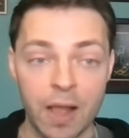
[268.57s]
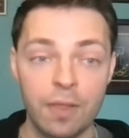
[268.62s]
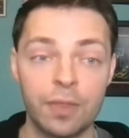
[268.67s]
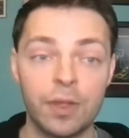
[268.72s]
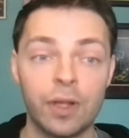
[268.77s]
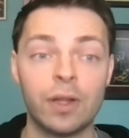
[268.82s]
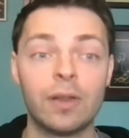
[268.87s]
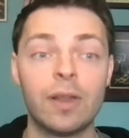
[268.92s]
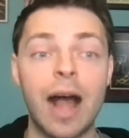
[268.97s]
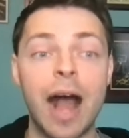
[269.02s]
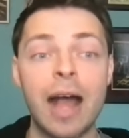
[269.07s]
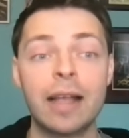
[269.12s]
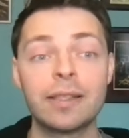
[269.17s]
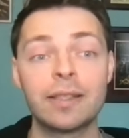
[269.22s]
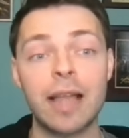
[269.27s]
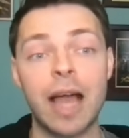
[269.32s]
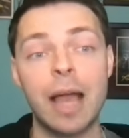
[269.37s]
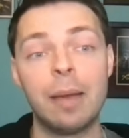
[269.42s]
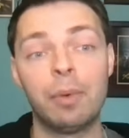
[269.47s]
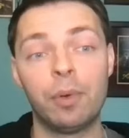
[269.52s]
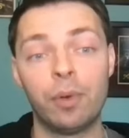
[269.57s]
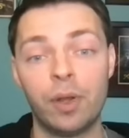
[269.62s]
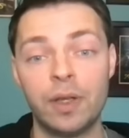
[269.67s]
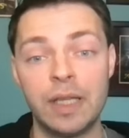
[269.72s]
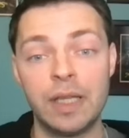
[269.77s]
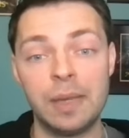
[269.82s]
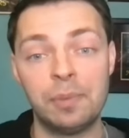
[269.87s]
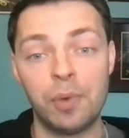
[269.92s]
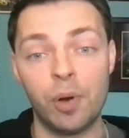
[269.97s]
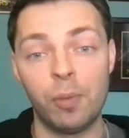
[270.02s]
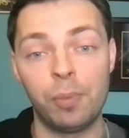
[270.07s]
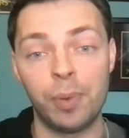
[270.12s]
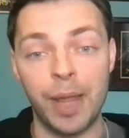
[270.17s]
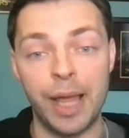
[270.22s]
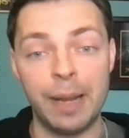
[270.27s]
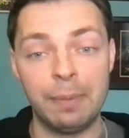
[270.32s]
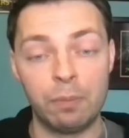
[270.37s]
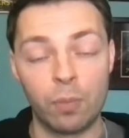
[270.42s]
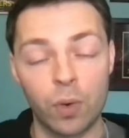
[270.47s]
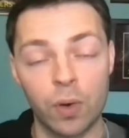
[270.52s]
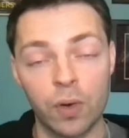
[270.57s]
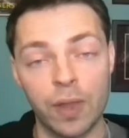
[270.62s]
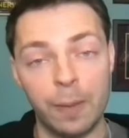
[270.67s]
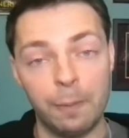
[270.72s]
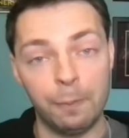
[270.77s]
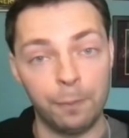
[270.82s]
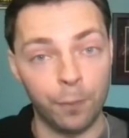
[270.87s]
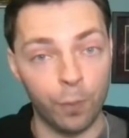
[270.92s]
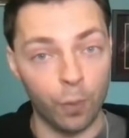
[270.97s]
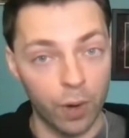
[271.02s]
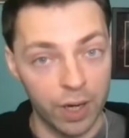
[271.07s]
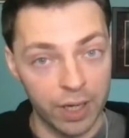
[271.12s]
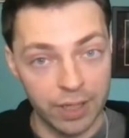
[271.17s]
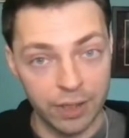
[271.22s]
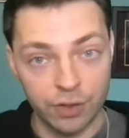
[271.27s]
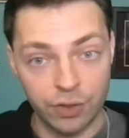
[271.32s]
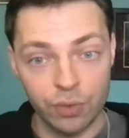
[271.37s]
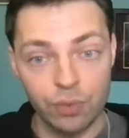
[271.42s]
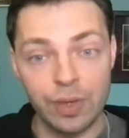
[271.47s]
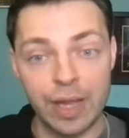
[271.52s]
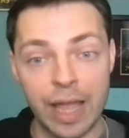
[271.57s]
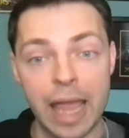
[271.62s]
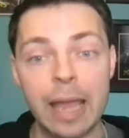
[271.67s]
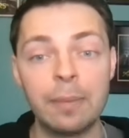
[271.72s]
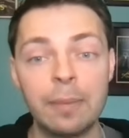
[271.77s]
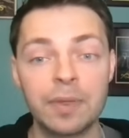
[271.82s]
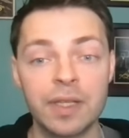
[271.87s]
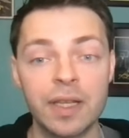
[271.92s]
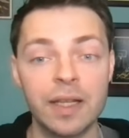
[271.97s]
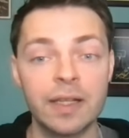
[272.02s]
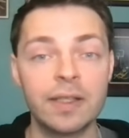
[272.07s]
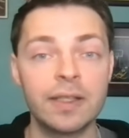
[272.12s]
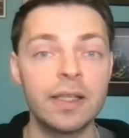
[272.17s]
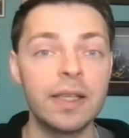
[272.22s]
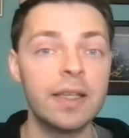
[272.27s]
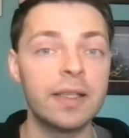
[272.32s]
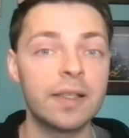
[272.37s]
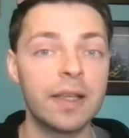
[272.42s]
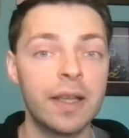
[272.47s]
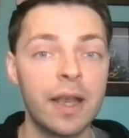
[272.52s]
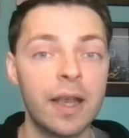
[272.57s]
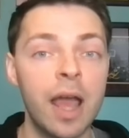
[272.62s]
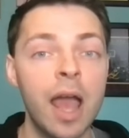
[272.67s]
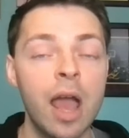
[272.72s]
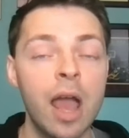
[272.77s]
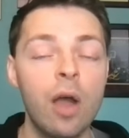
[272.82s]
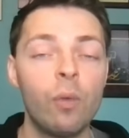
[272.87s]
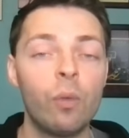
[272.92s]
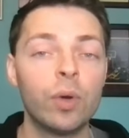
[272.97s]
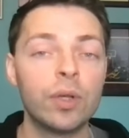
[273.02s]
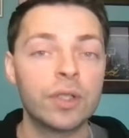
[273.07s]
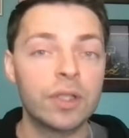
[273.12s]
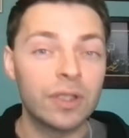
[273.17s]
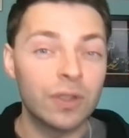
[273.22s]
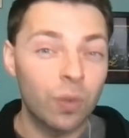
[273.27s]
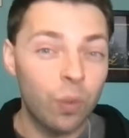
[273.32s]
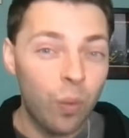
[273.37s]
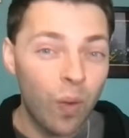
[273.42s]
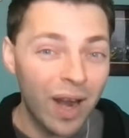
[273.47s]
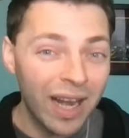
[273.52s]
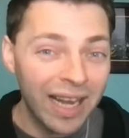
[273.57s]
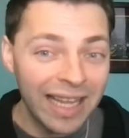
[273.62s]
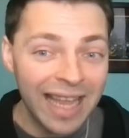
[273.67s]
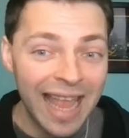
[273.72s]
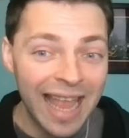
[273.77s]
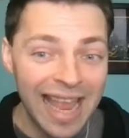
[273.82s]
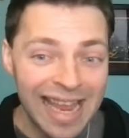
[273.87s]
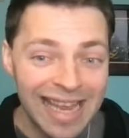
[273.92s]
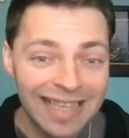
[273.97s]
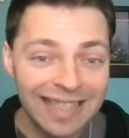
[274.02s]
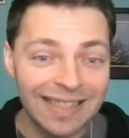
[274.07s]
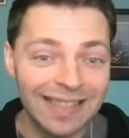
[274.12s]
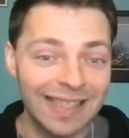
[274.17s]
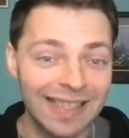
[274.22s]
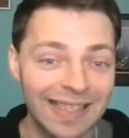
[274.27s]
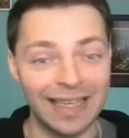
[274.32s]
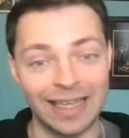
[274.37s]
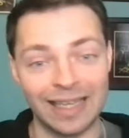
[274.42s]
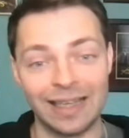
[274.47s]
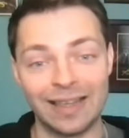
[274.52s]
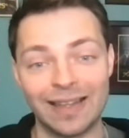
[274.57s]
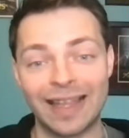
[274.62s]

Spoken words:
The last time Oladipo played more than 42 games in a season was 2018.